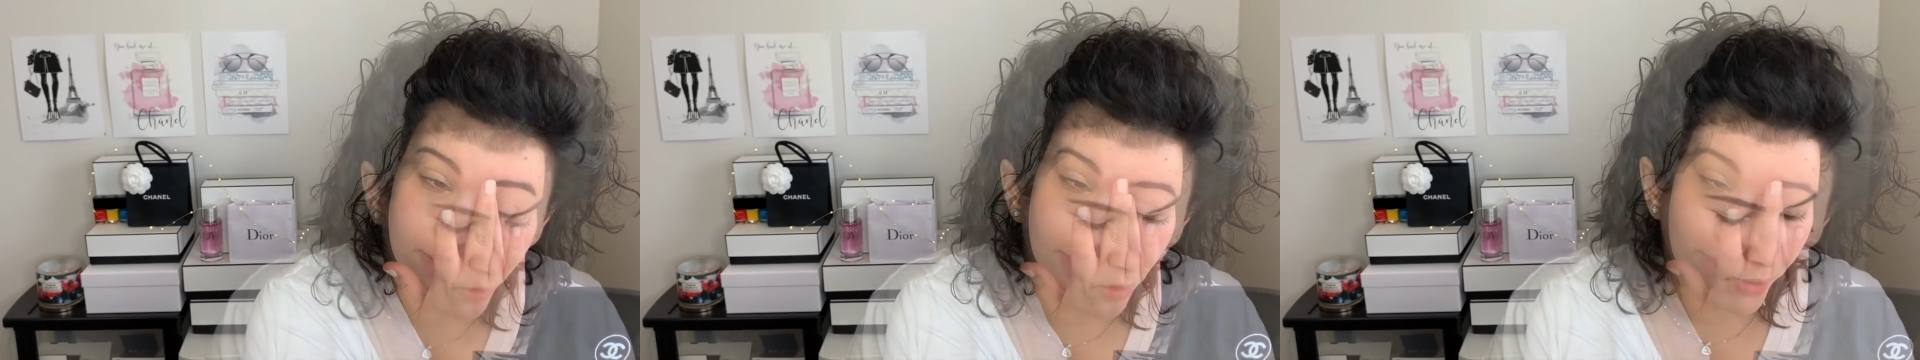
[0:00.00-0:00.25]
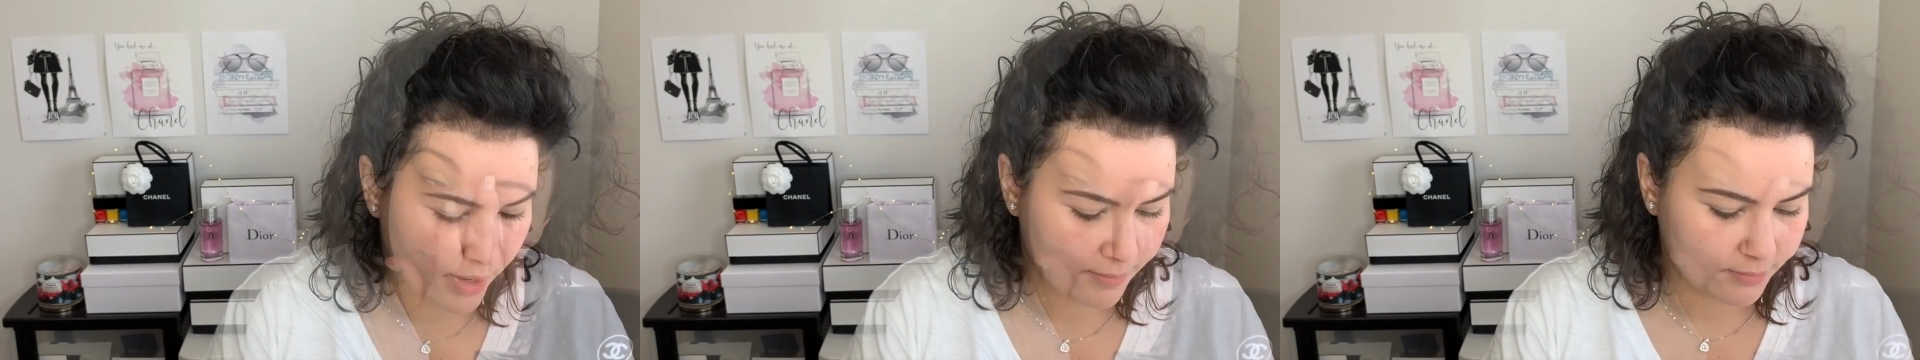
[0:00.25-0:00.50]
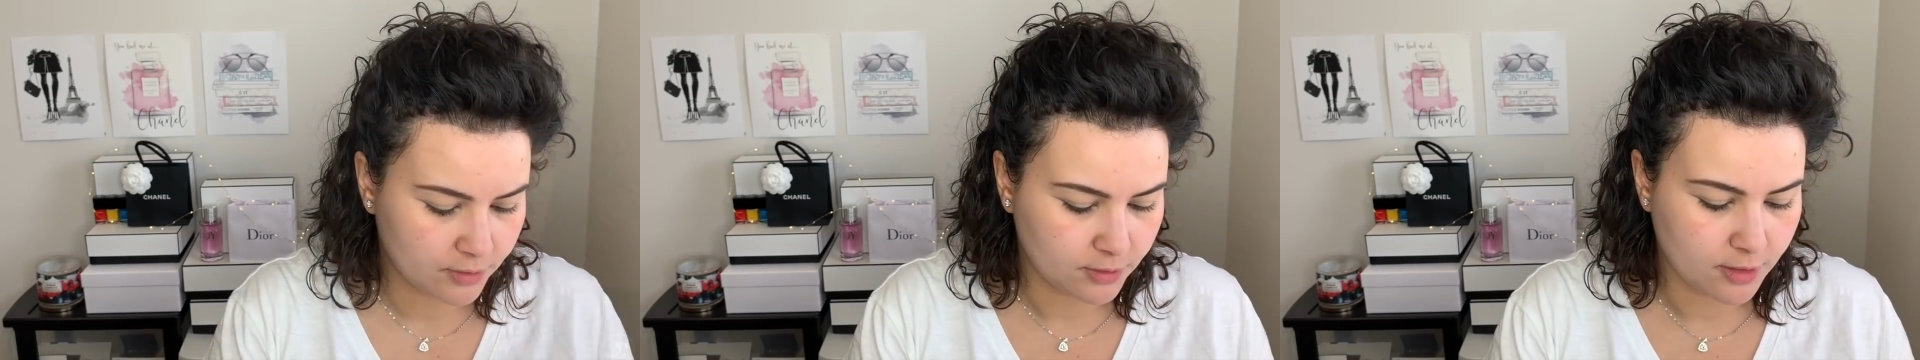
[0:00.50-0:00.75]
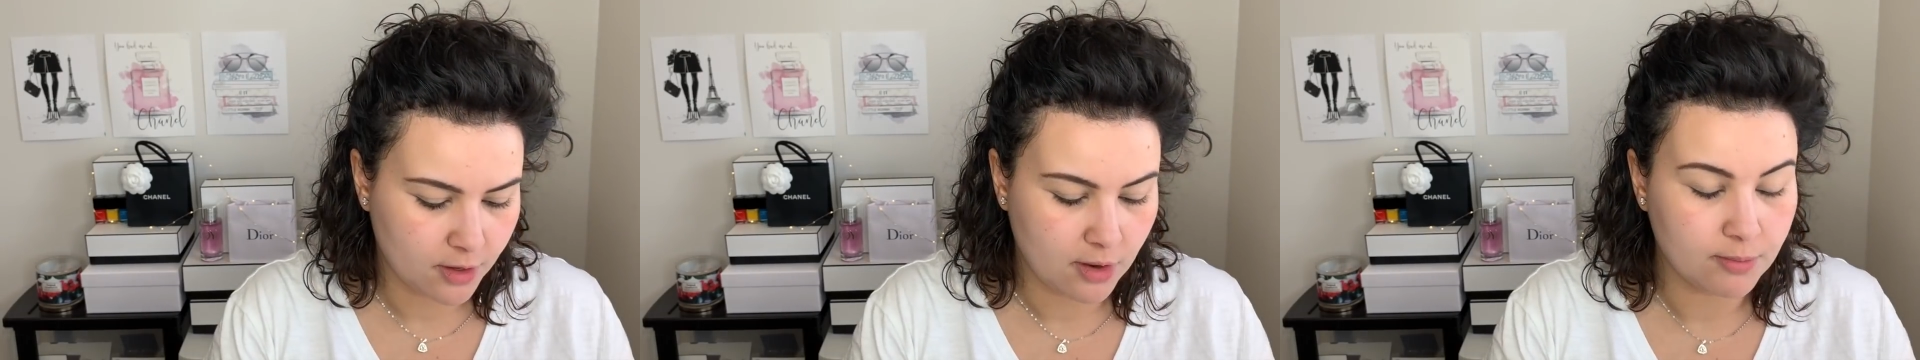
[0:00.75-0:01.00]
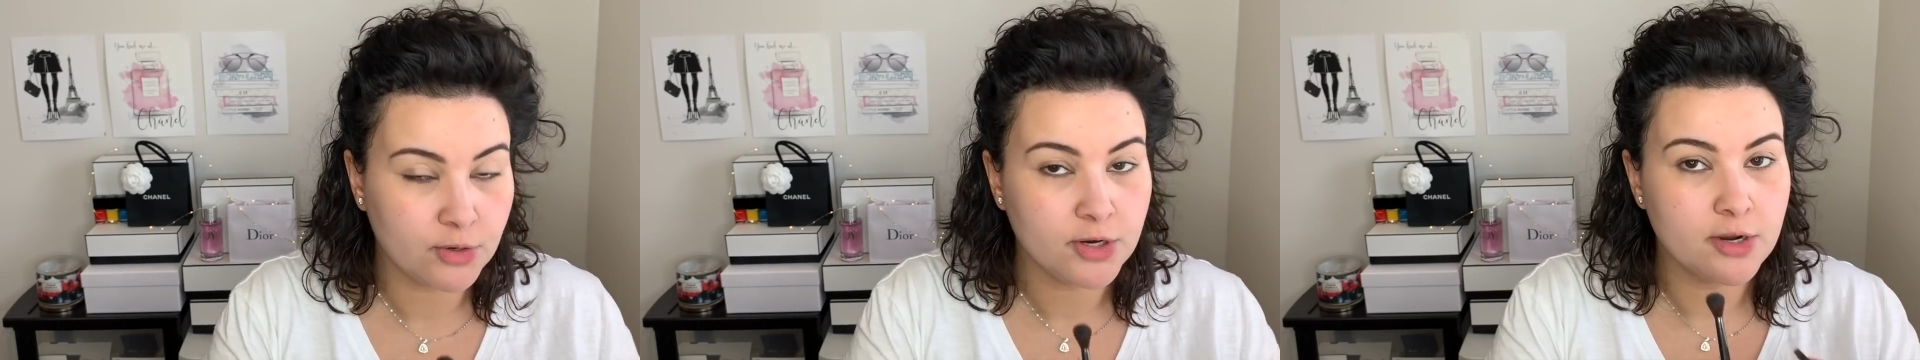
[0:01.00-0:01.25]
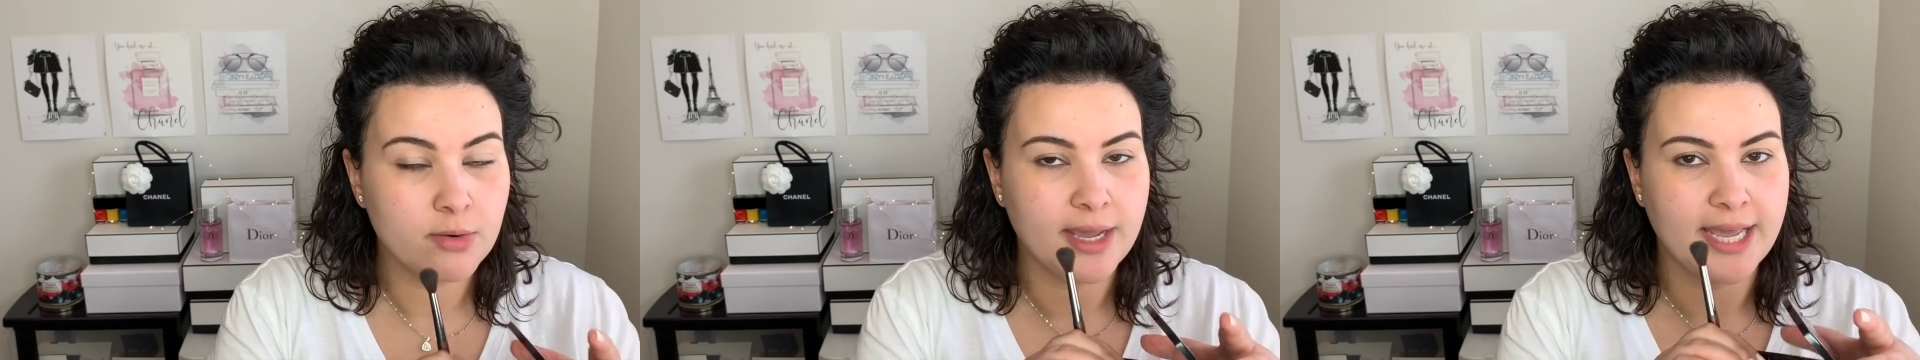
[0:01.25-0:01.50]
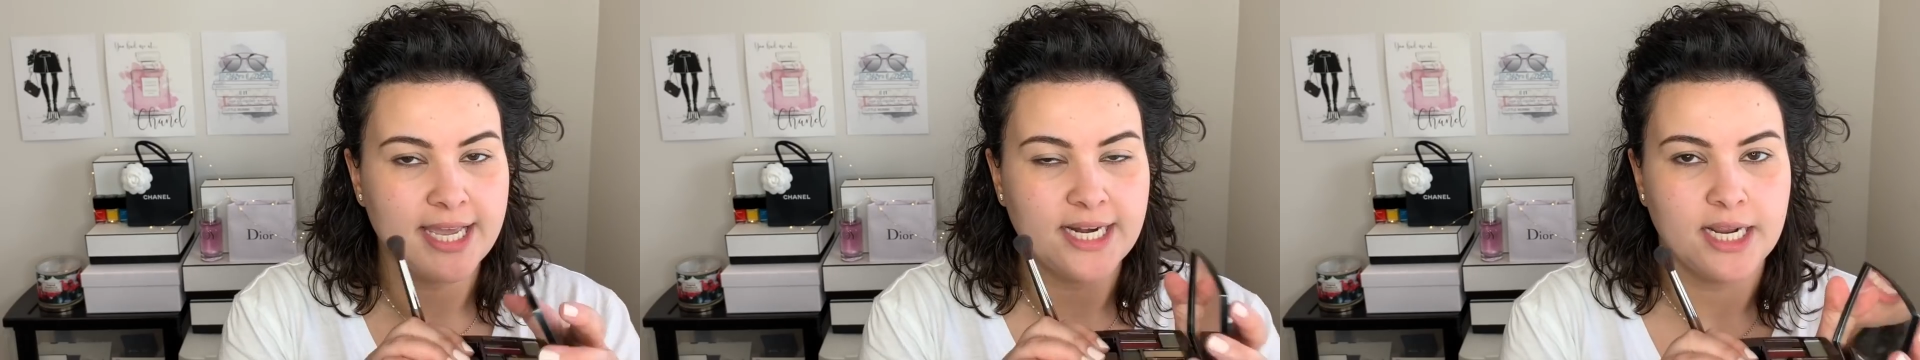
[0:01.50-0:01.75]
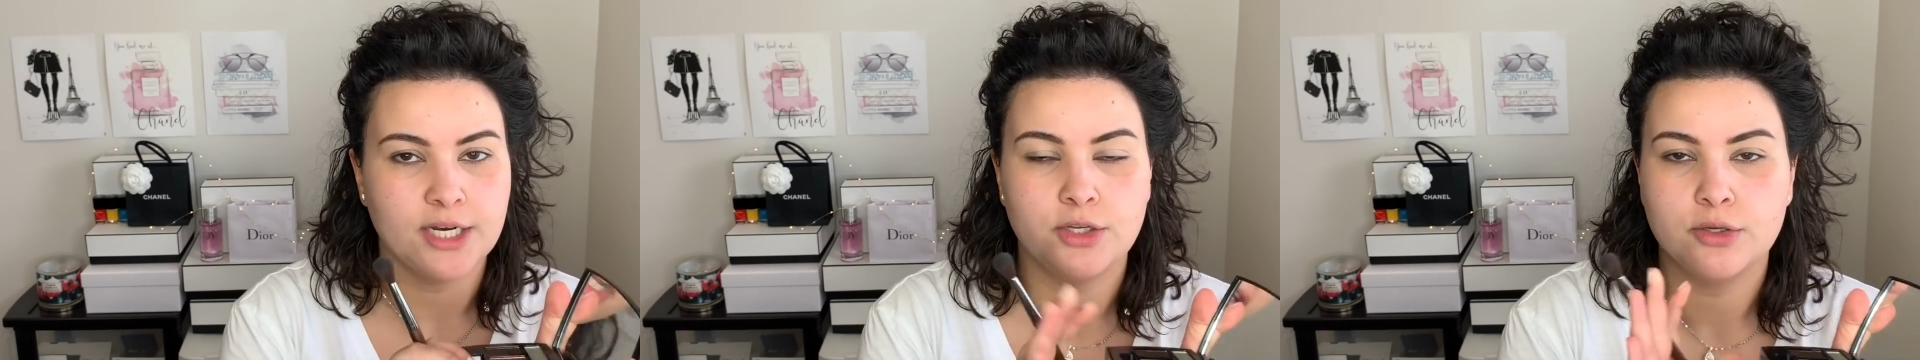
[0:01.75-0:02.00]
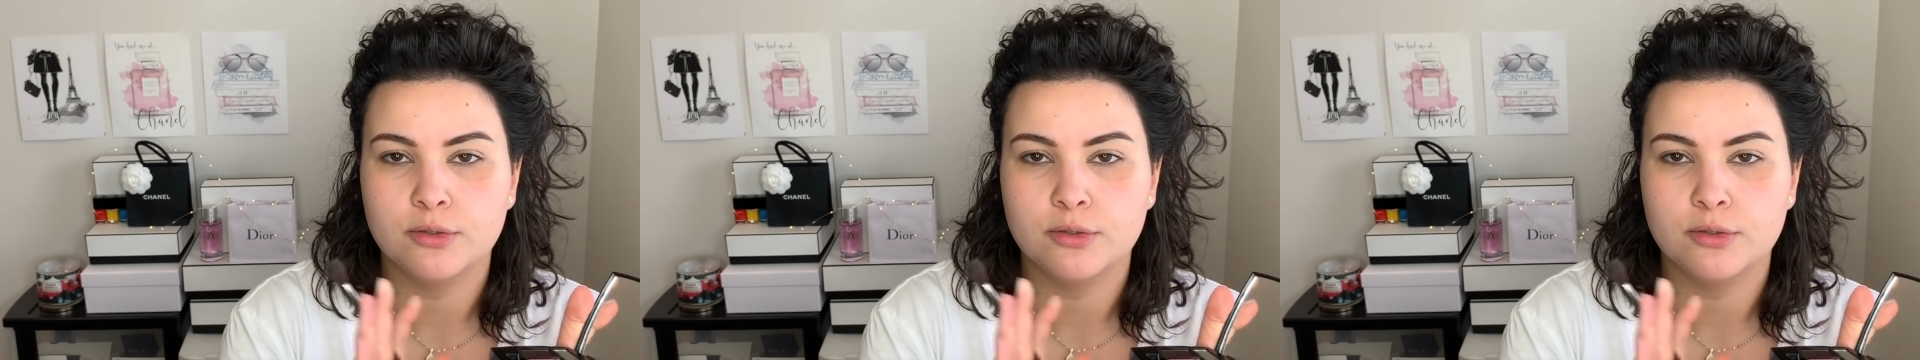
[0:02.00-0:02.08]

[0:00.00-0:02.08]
Okay, so I'm gonna go ahead and